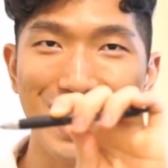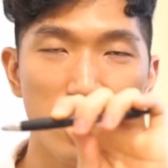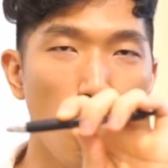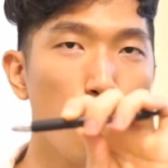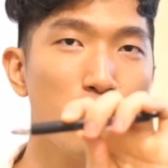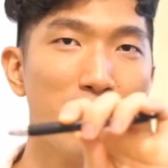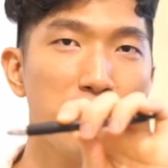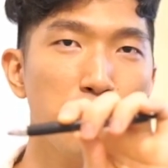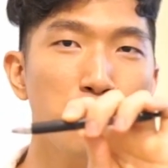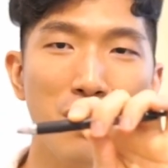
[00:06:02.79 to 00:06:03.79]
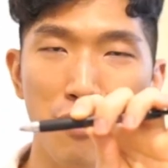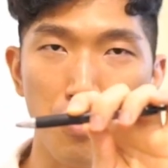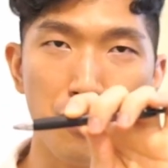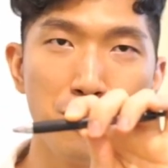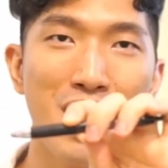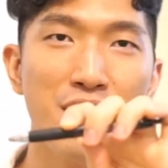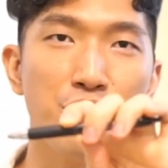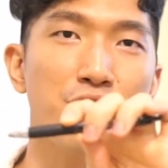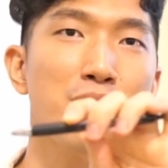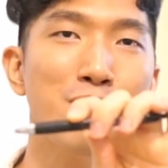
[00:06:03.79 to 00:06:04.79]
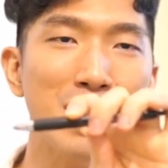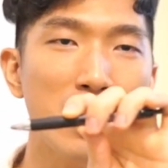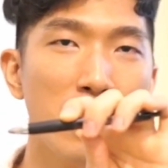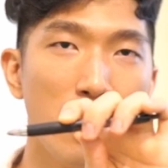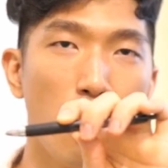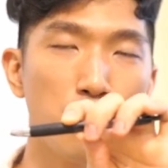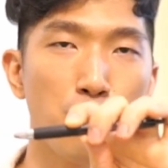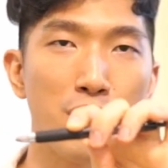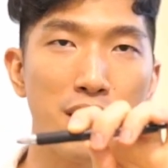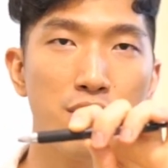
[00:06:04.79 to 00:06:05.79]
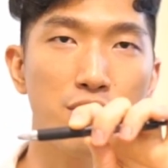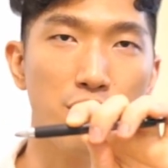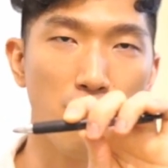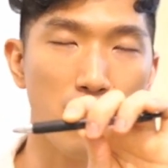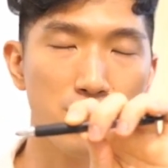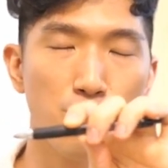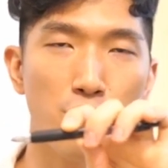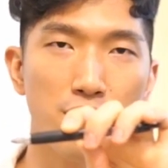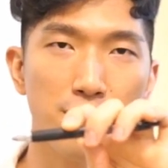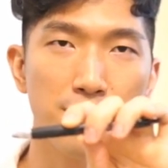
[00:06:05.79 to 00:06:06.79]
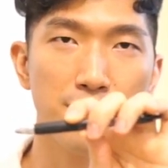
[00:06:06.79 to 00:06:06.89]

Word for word: That's all you have to do. If you do that, you're gonna be on your way to your target score.